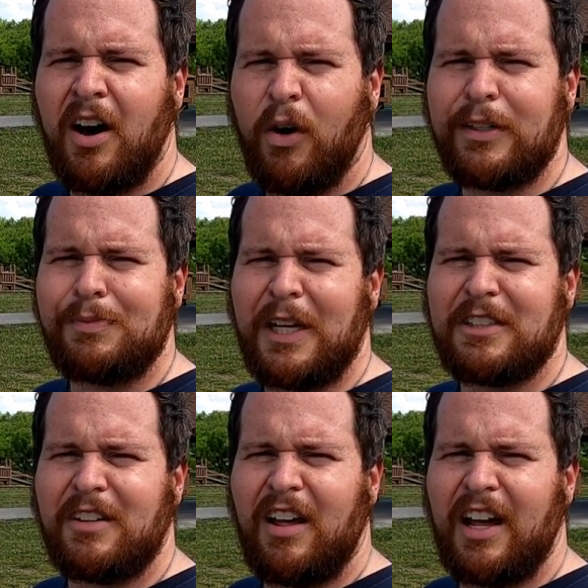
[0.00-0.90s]
Always
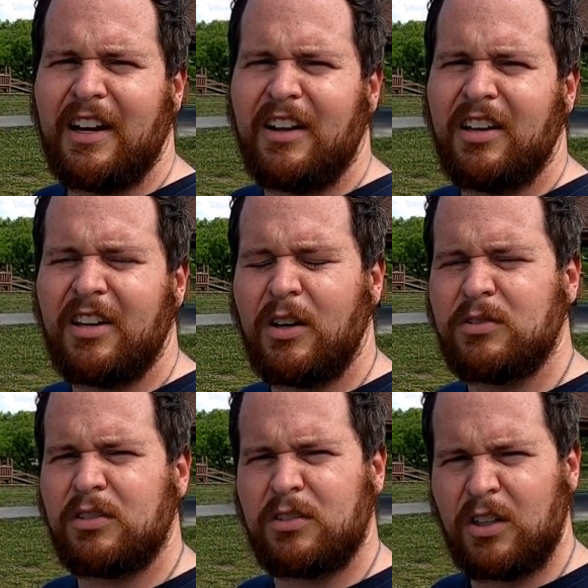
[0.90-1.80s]
means a lot.
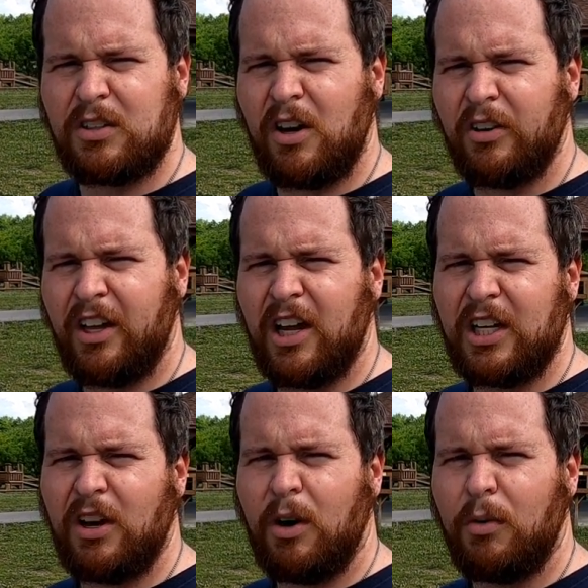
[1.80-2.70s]
Goes to show that y'all care
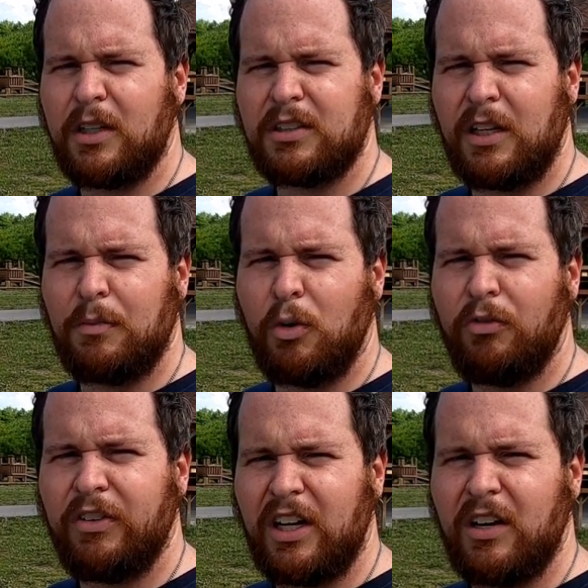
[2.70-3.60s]
and y'all want to see
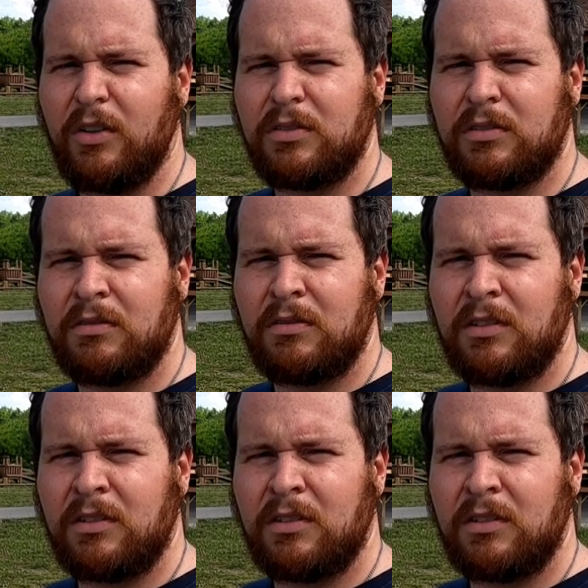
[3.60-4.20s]
more videos.